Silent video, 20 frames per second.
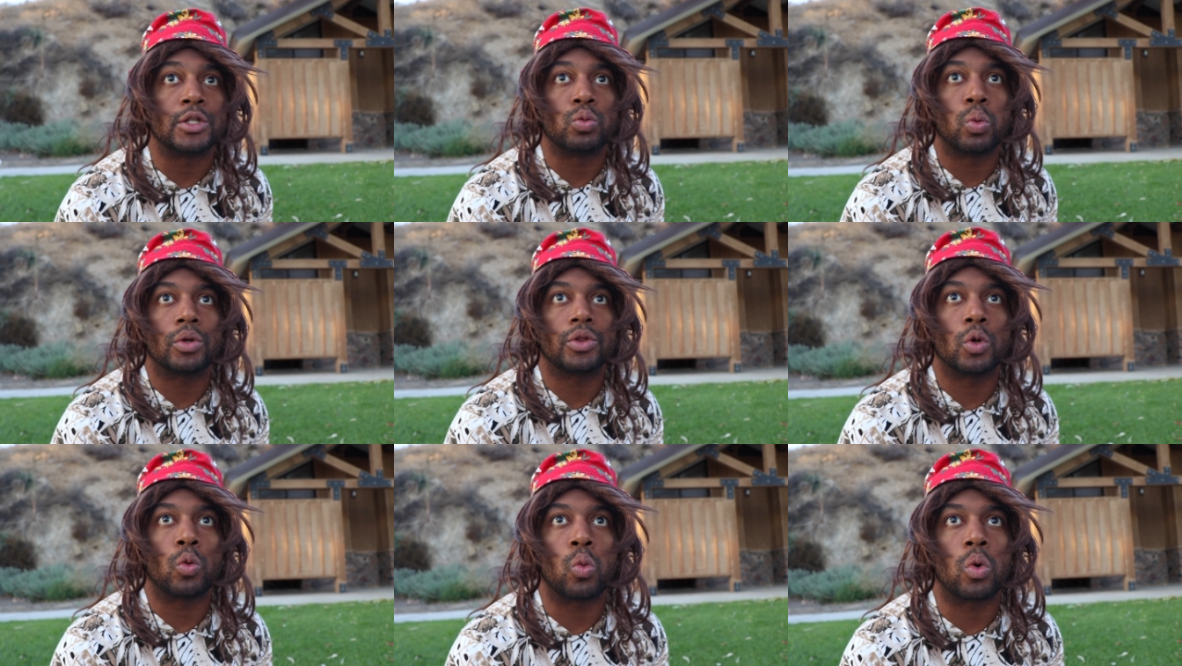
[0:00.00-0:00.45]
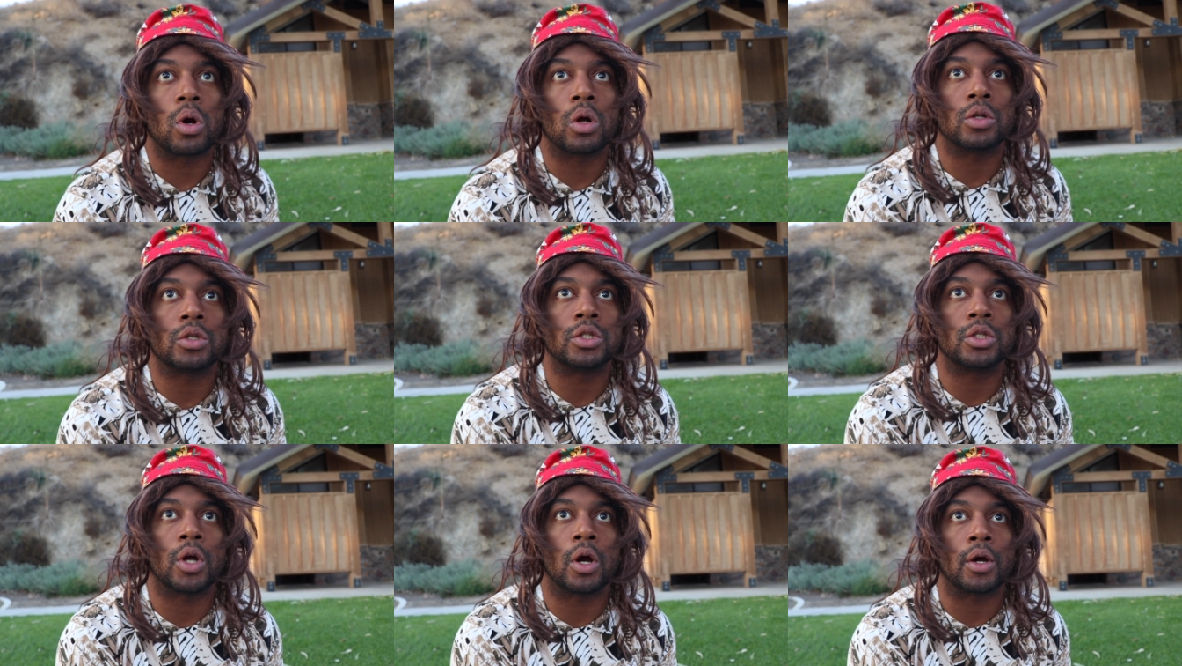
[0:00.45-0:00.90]
It's what the
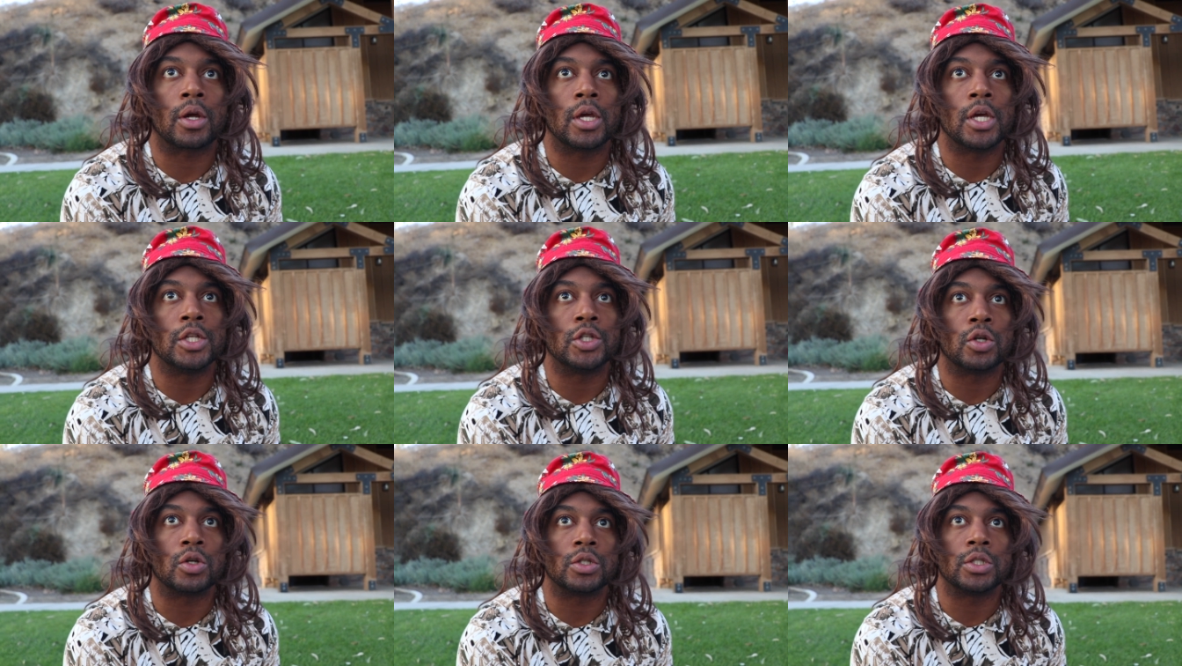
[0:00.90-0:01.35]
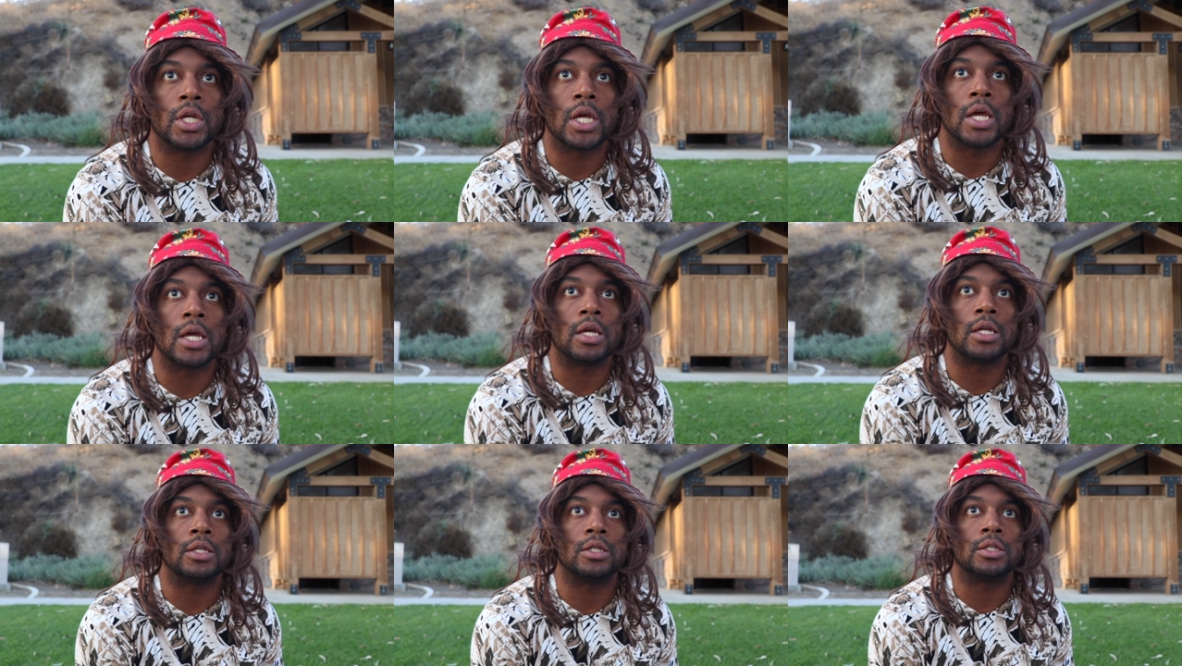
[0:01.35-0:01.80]
World Star kids are
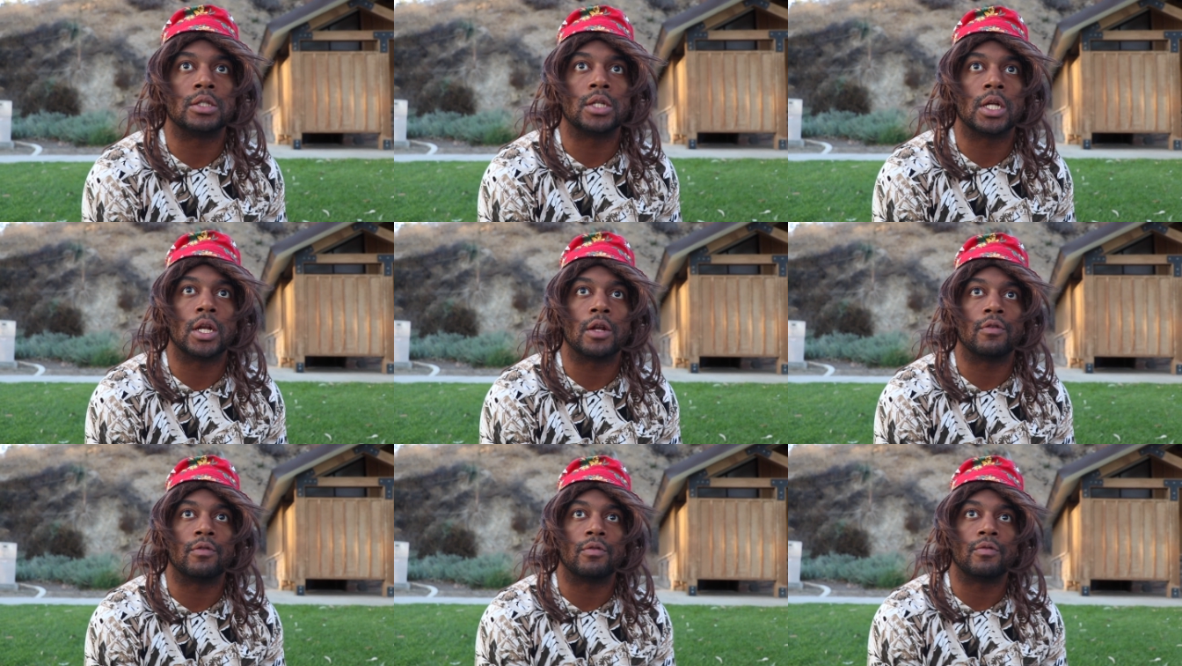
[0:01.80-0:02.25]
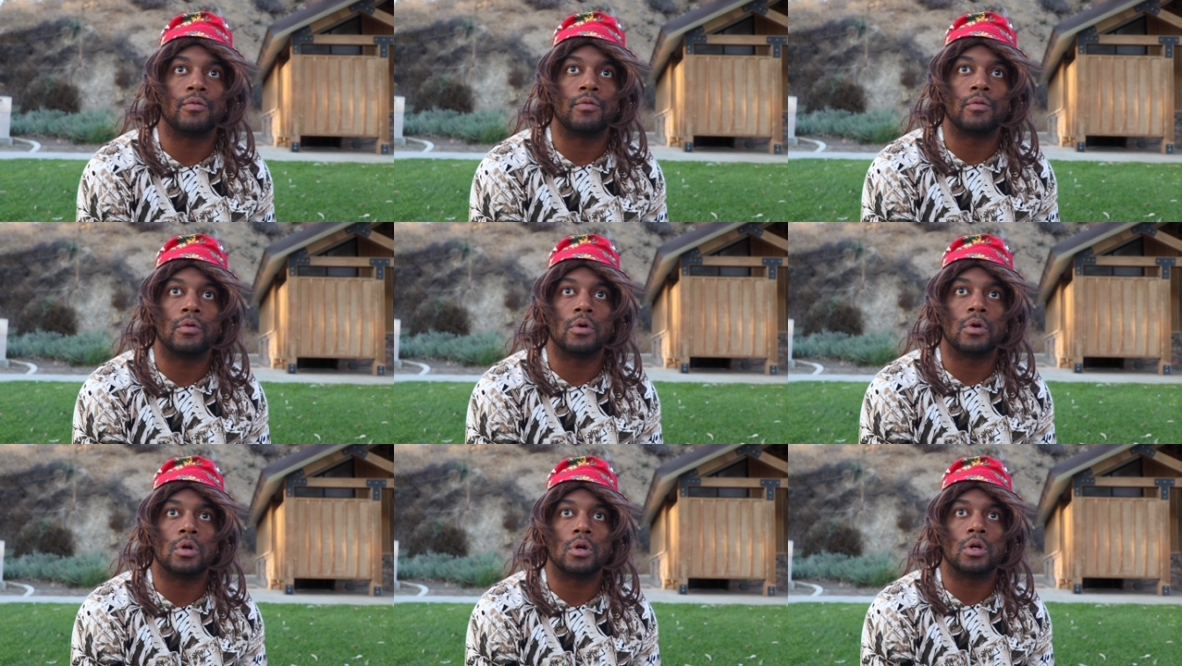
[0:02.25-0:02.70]
saying instead of
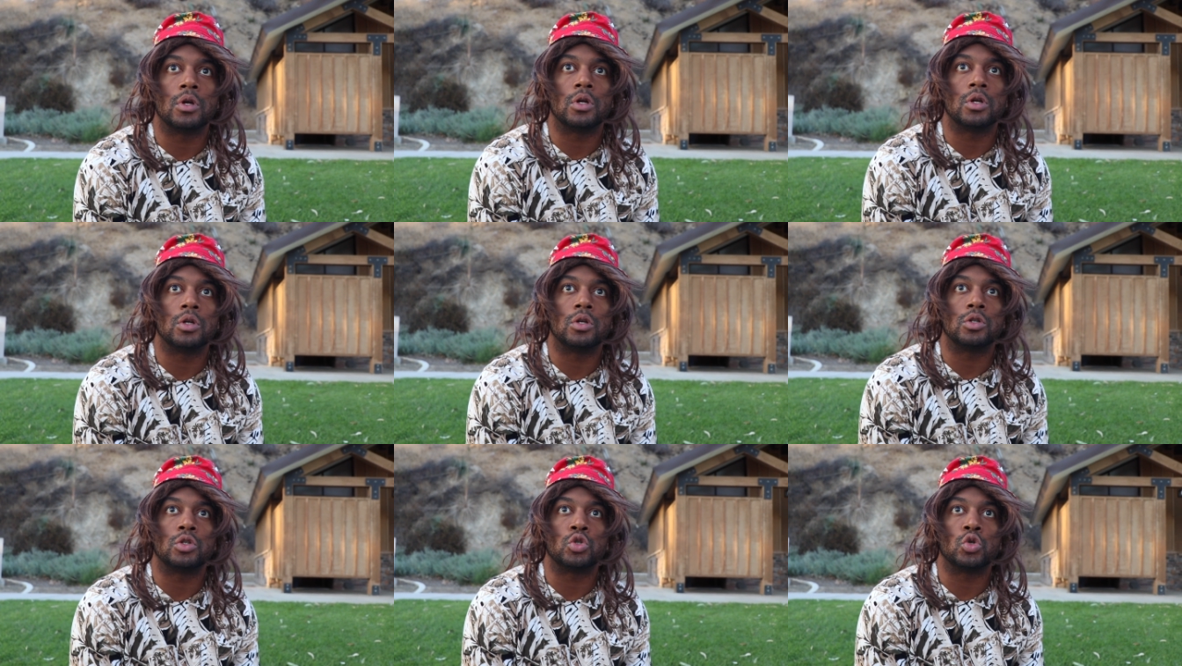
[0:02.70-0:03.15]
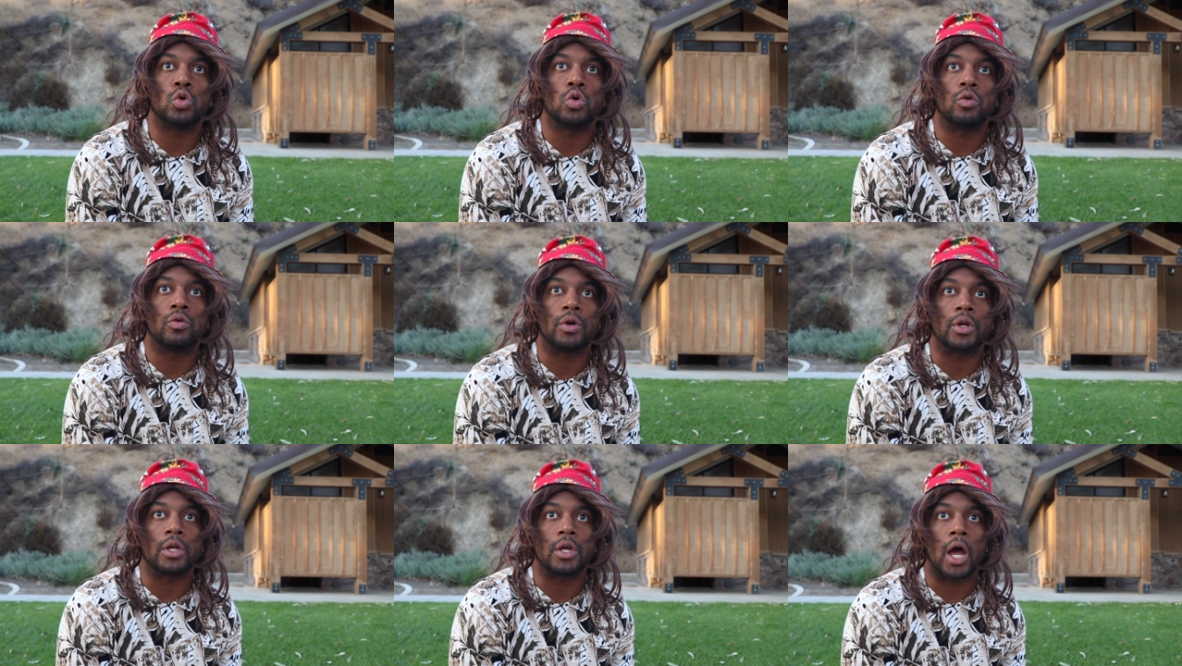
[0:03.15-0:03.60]

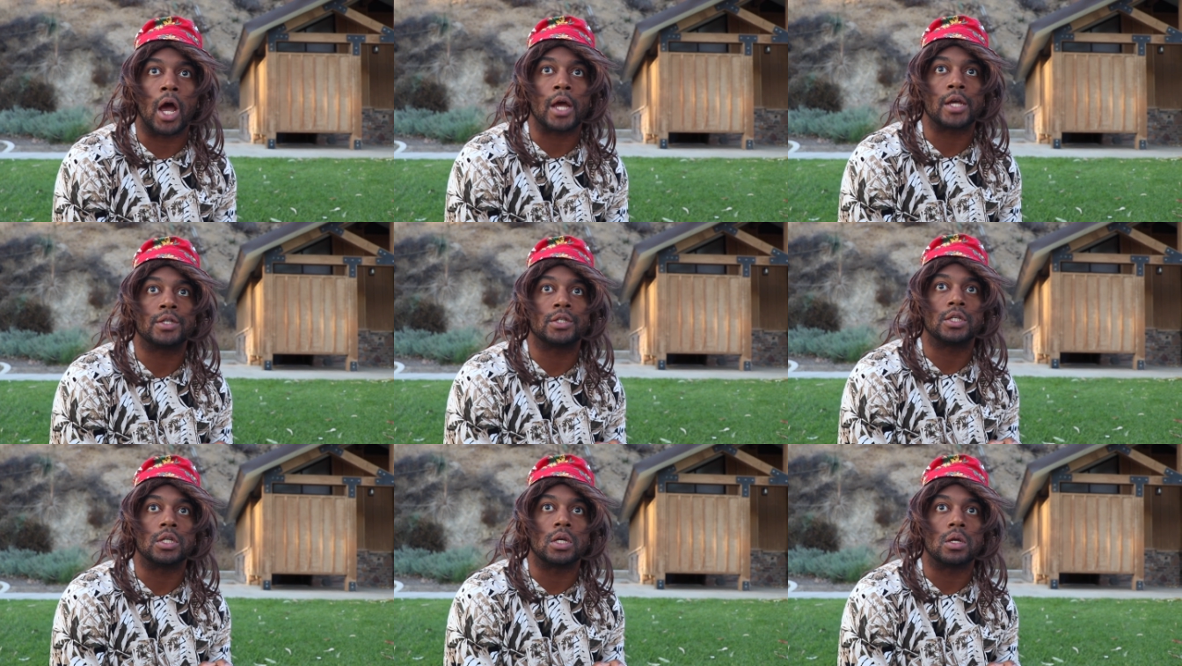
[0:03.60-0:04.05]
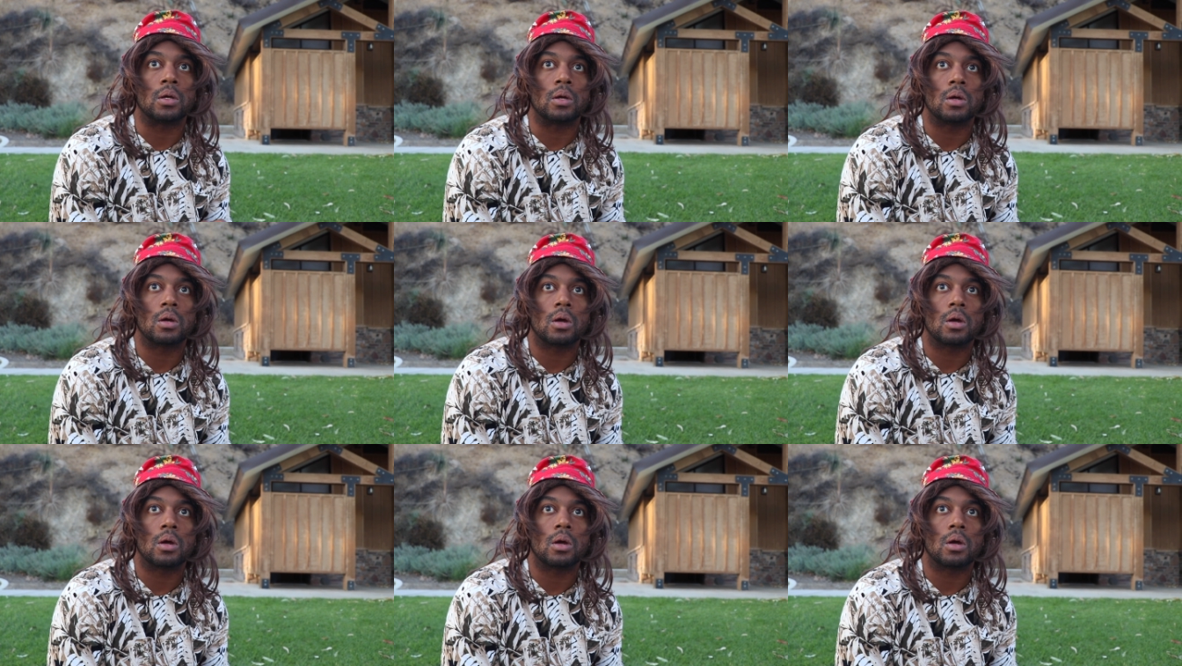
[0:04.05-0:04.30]
jewelry. Icy.